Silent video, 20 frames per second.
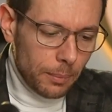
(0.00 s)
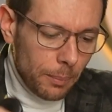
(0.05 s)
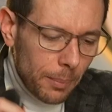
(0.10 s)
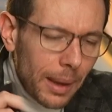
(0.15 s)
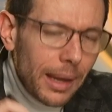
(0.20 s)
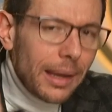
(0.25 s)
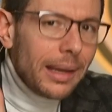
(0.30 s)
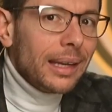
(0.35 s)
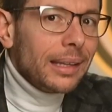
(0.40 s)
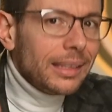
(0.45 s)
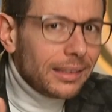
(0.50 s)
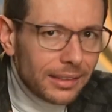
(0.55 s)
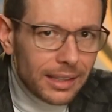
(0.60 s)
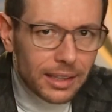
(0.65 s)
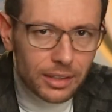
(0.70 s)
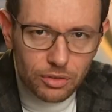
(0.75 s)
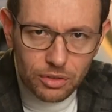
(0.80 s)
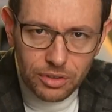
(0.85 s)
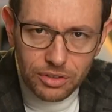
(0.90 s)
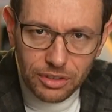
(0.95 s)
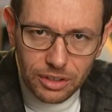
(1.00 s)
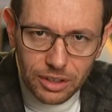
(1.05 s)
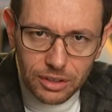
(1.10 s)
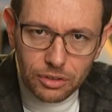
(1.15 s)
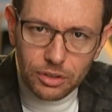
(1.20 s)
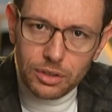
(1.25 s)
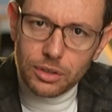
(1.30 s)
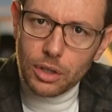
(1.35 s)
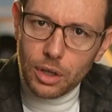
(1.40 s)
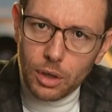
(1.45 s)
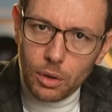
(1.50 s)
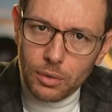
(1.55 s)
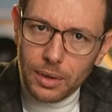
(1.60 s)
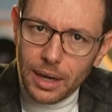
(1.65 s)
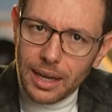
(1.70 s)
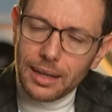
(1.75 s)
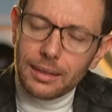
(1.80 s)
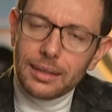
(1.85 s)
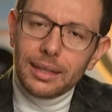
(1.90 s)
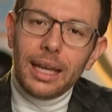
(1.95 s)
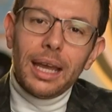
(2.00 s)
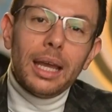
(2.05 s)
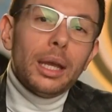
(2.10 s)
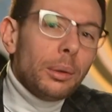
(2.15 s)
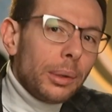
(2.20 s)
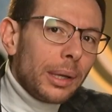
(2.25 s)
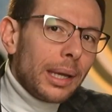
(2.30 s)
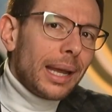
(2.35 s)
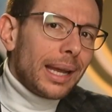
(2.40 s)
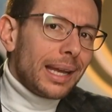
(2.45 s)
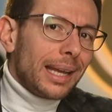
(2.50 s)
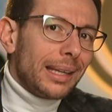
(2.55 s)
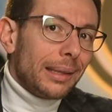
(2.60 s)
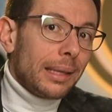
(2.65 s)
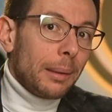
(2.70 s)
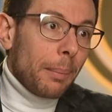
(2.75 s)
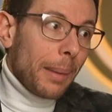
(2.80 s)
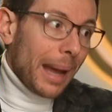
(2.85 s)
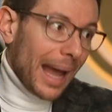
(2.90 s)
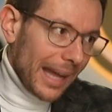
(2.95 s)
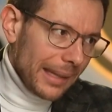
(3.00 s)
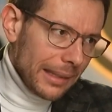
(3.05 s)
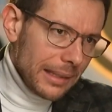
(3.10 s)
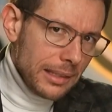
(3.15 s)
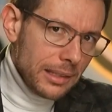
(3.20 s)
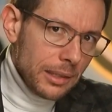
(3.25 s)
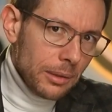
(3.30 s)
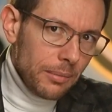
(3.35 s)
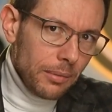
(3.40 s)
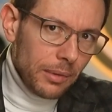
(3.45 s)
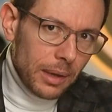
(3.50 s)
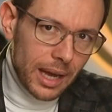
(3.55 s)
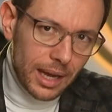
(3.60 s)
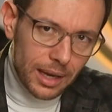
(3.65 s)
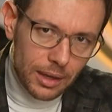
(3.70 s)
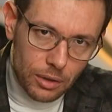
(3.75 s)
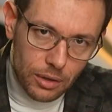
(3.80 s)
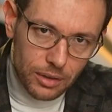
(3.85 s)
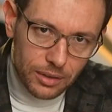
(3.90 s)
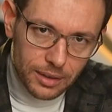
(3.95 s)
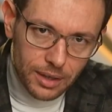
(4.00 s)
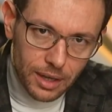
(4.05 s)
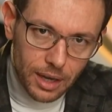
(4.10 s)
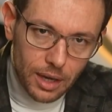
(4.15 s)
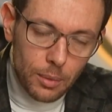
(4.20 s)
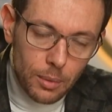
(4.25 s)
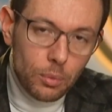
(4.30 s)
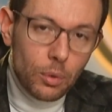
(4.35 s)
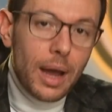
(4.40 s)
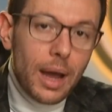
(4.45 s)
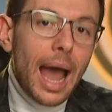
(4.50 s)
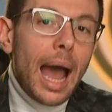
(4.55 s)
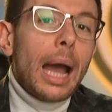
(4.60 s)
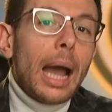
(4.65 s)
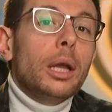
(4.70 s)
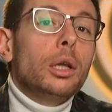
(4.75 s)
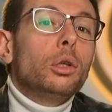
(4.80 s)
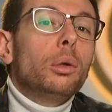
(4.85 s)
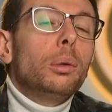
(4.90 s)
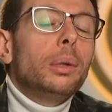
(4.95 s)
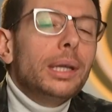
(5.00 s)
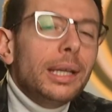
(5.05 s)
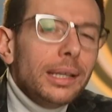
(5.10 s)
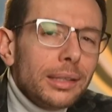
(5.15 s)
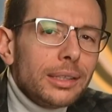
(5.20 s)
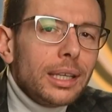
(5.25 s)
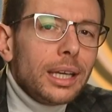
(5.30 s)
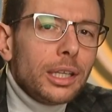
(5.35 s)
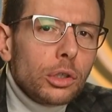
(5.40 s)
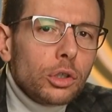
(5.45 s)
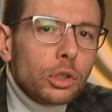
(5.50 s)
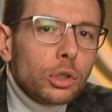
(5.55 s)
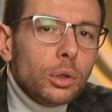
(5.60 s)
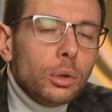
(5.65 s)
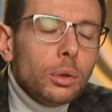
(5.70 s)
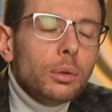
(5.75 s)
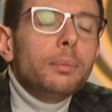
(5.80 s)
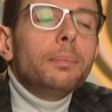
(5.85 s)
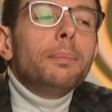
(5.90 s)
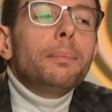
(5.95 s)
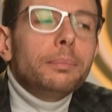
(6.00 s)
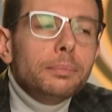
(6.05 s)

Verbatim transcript: But it is interesting to know that in the area in the past some fires were actually intentional.